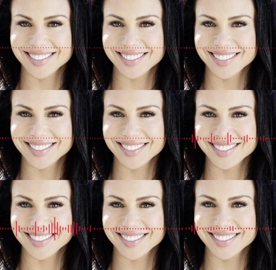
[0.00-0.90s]
It's
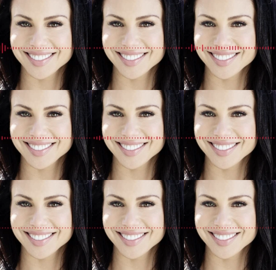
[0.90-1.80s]
not effective for
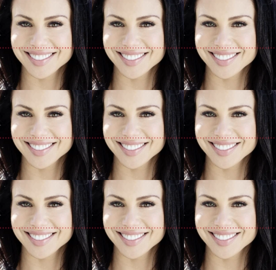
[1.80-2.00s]
anybody.